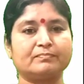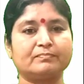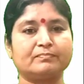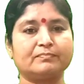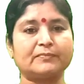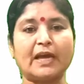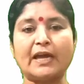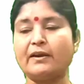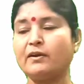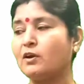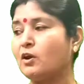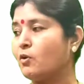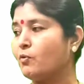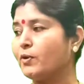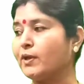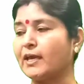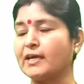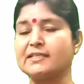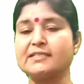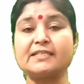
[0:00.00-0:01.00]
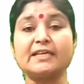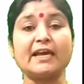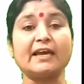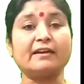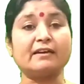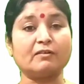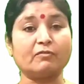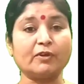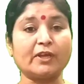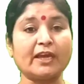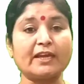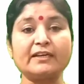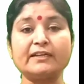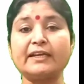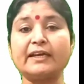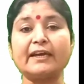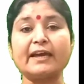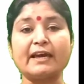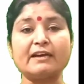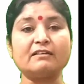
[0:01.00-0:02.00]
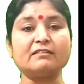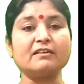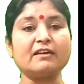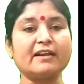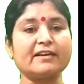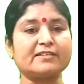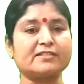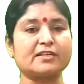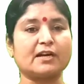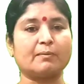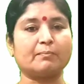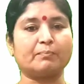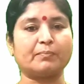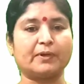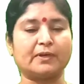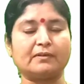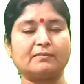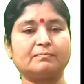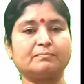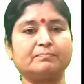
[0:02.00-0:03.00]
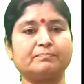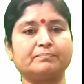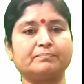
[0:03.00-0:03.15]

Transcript: Then we can take another example.